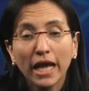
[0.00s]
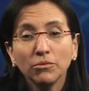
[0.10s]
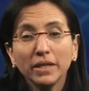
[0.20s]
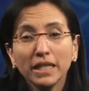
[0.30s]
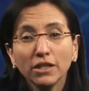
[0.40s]

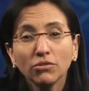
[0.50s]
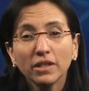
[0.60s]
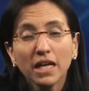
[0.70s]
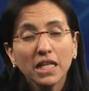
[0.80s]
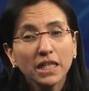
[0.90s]
and we need
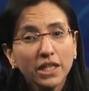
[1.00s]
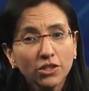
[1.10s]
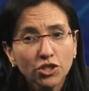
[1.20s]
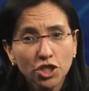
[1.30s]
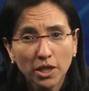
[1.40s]
to take
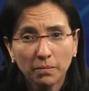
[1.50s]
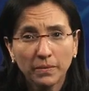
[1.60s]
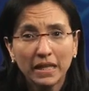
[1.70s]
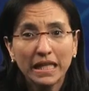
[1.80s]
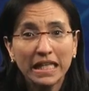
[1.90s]

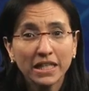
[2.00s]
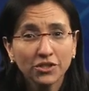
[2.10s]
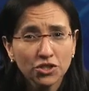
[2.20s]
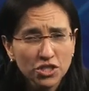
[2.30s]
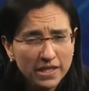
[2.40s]
leadership in
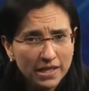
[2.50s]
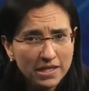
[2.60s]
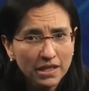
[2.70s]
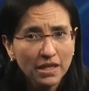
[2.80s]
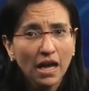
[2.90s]

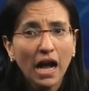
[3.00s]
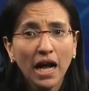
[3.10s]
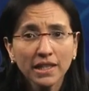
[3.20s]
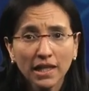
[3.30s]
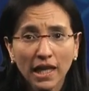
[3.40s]
understanding,
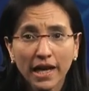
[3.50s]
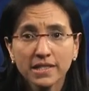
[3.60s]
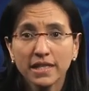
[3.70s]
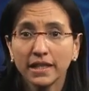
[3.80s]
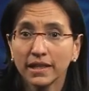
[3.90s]

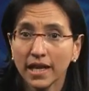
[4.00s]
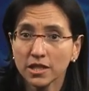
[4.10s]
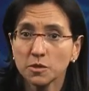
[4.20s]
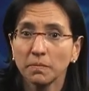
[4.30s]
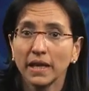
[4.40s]
analyzing, and
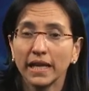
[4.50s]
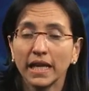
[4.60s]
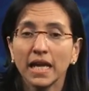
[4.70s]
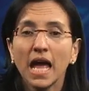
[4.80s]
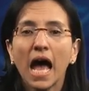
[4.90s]

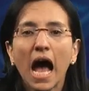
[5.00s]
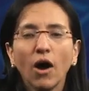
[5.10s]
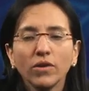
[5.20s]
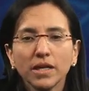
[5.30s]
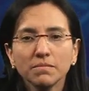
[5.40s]
explaining
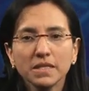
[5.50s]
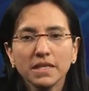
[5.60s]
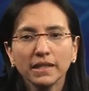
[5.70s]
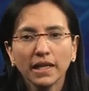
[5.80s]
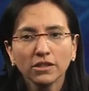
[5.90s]
how
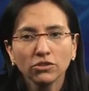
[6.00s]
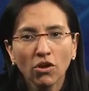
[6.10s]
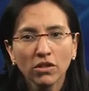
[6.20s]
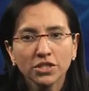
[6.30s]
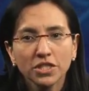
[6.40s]
EMC
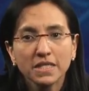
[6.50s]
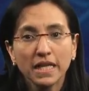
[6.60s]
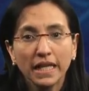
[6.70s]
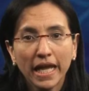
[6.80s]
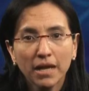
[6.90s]

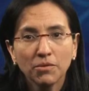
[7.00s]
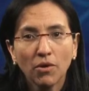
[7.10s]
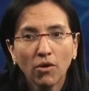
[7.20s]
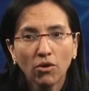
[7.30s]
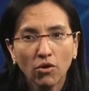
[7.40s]
technologies
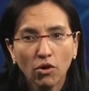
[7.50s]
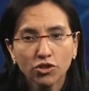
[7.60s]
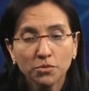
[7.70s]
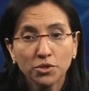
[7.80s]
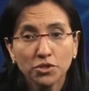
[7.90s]
enable our
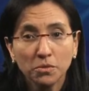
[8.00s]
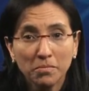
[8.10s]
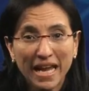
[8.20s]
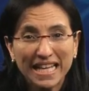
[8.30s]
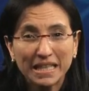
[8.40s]
customers to
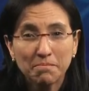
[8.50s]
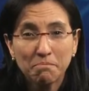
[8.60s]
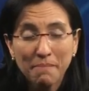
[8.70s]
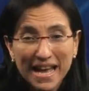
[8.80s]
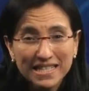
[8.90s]
make the
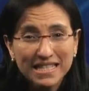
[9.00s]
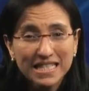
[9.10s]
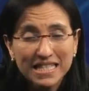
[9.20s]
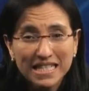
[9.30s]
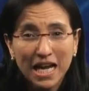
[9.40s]

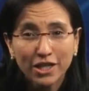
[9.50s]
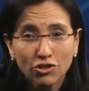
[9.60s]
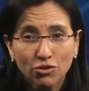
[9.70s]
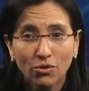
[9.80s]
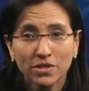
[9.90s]
best
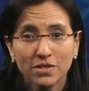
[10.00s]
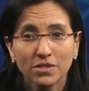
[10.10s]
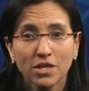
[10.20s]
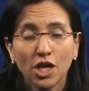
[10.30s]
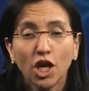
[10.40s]
design
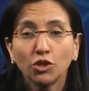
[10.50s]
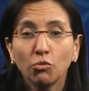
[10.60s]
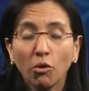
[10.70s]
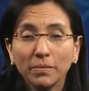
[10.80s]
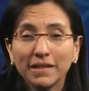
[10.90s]
choices
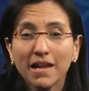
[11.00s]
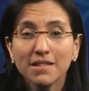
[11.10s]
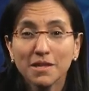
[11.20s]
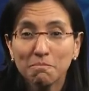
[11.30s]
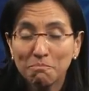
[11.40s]
to
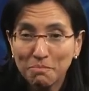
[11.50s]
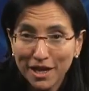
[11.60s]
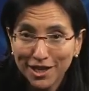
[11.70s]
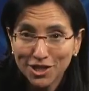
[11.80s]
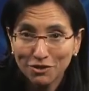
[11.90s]
obtain the
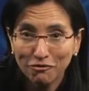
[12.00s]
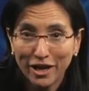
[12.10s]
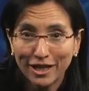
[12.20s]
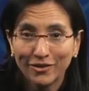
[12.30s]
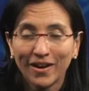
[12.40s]
biggest
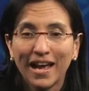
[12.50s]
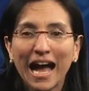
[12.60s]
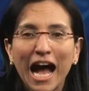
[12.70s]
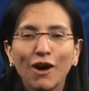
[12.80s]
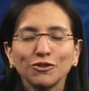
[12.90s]
value
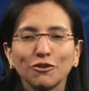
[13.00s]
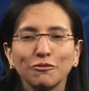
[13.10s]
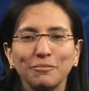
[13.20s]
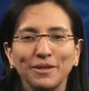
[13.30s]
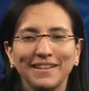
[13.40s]
out
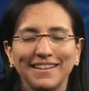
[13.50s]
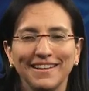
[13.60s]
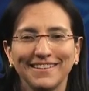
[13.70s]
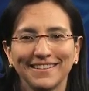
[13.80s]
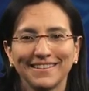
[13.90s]
of big
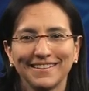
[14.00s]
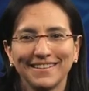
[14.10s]
data.